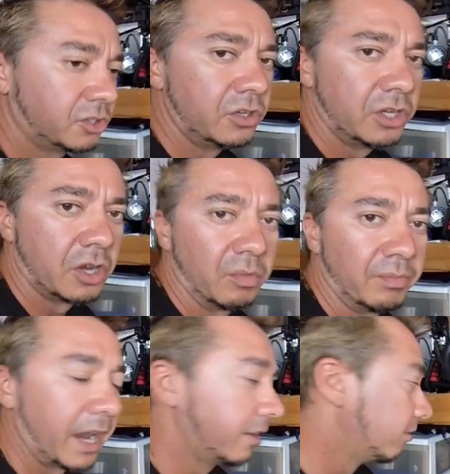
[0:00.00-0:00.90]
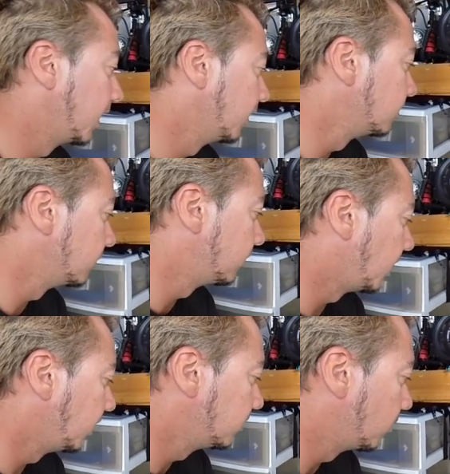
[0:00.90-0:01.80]
studio backgrounds and
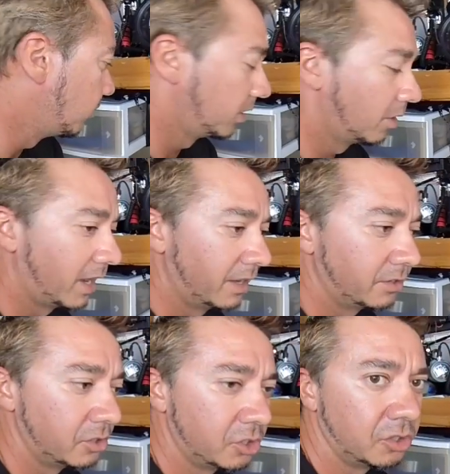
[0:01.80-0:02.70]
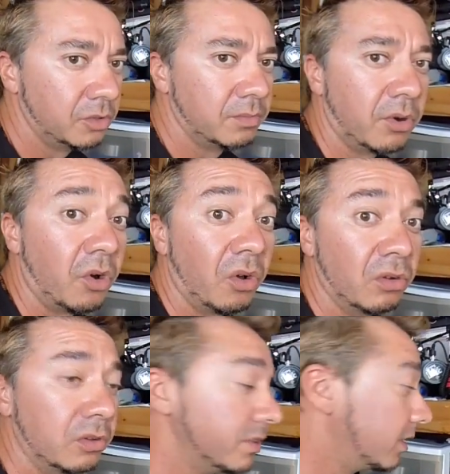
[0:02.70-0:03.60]
things when we go out to shoot
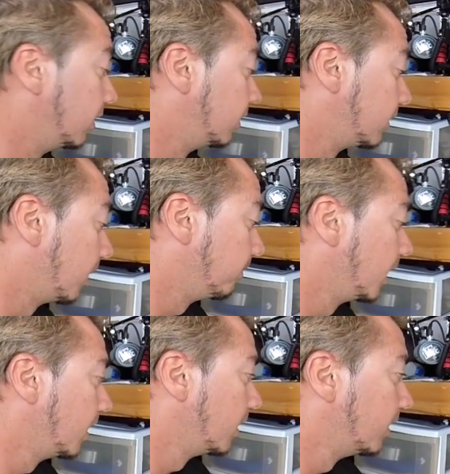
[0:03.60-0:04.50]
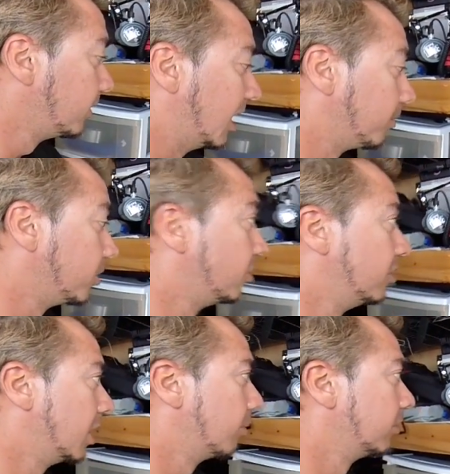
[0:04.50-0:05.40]
balls and set up a
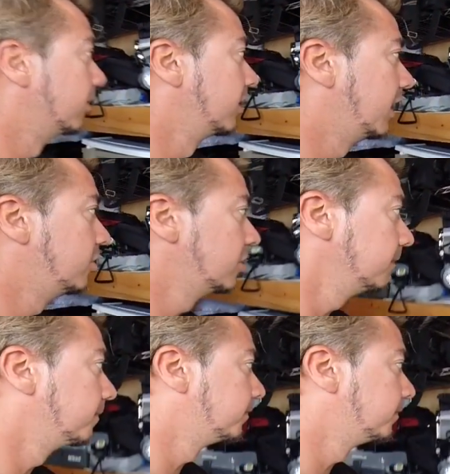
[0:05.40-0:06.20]
studio on location.